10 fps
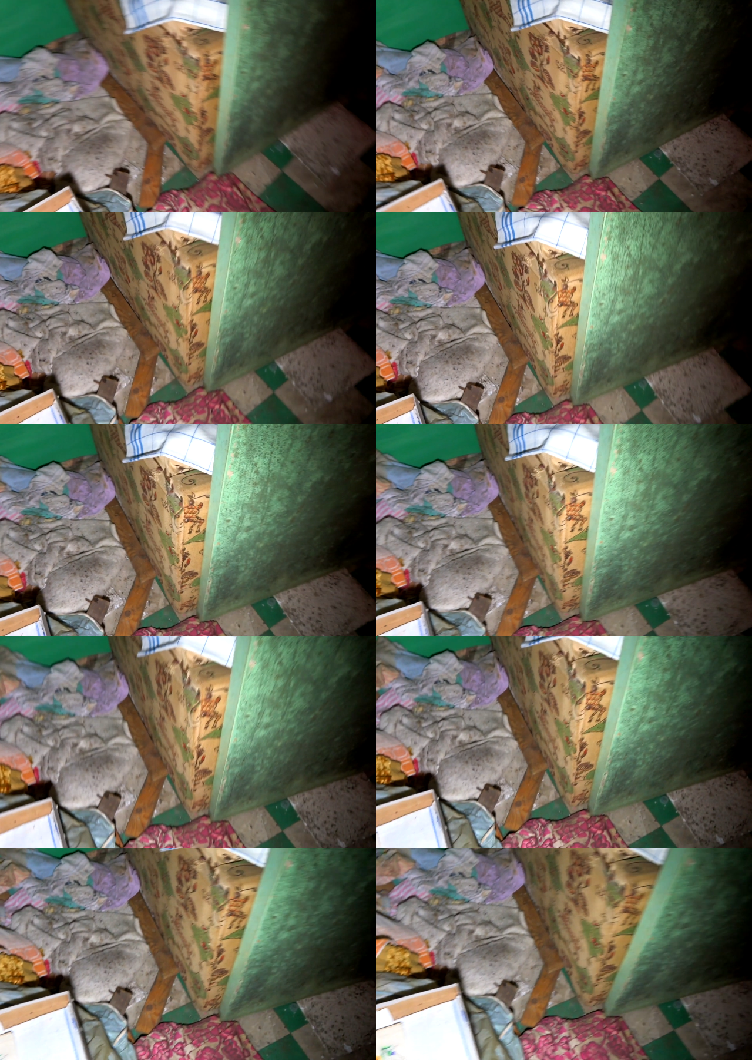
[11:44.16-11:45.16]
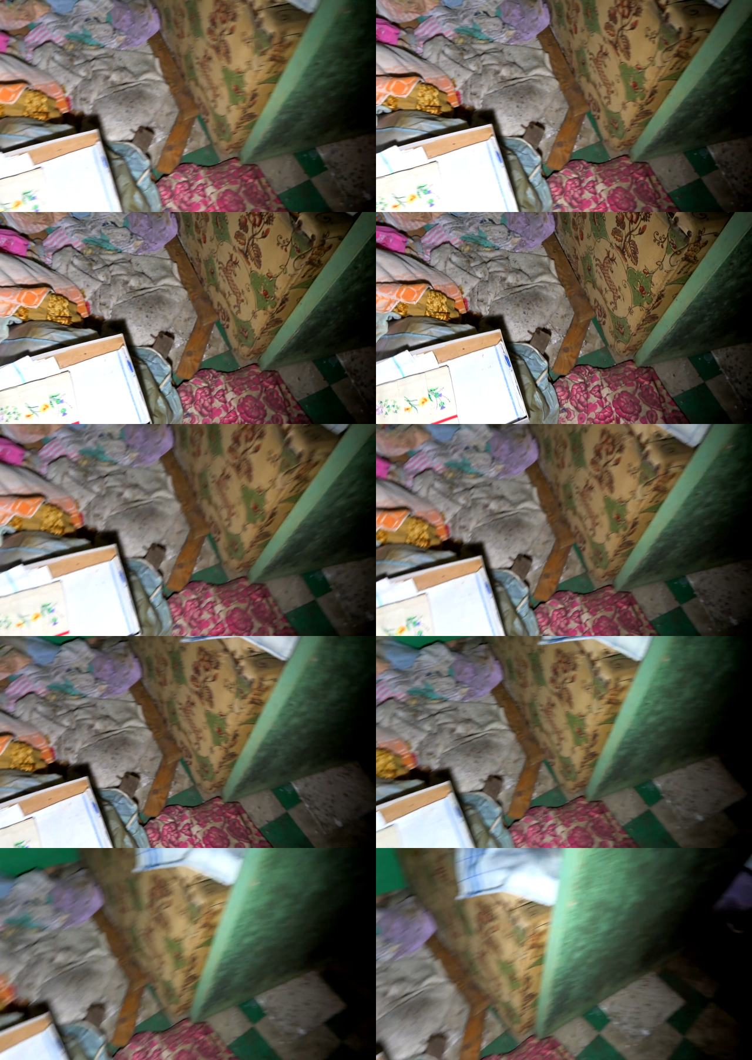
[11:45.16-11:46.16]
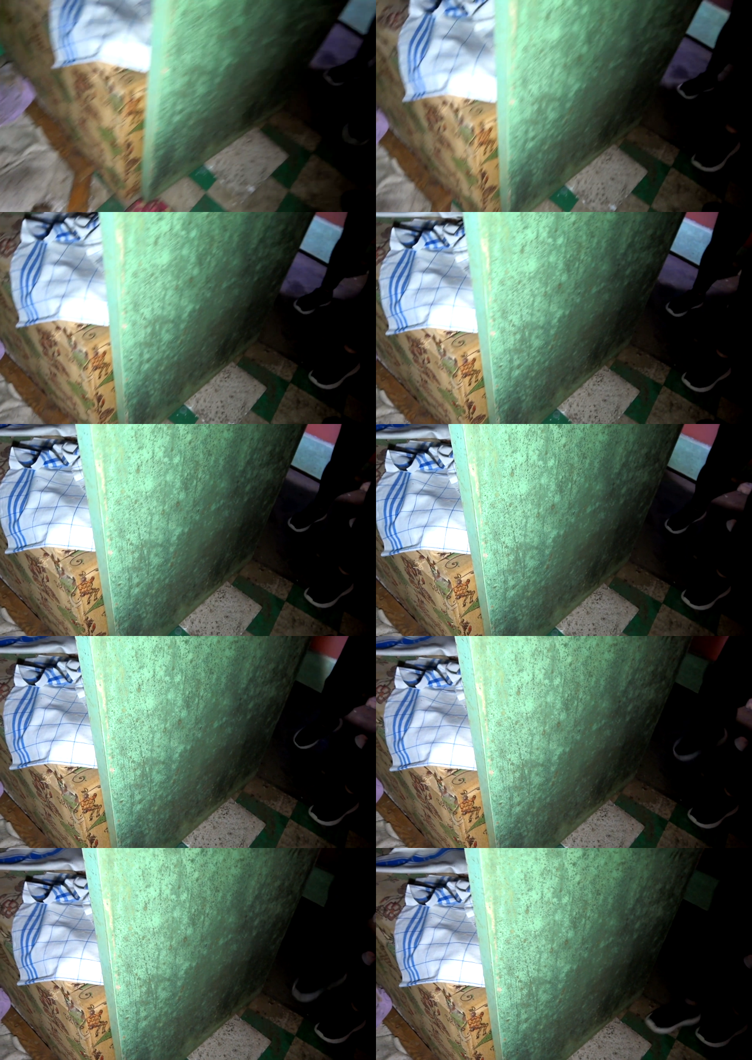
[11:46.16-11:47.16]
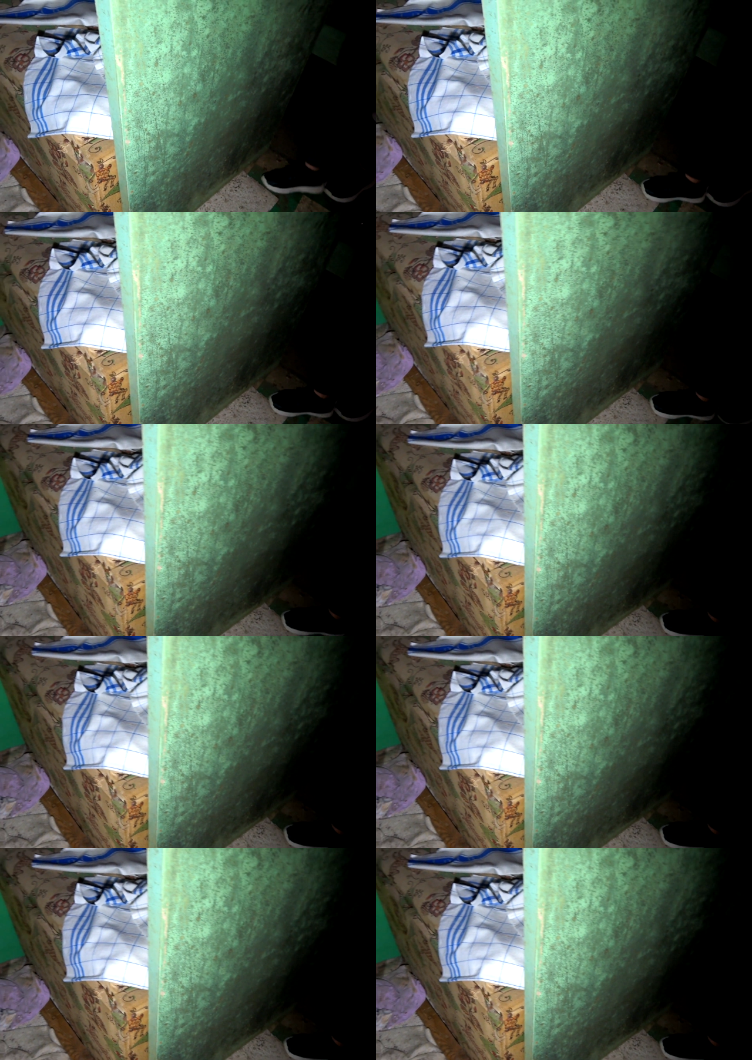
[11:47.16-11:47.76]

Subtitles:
(no speaker visible)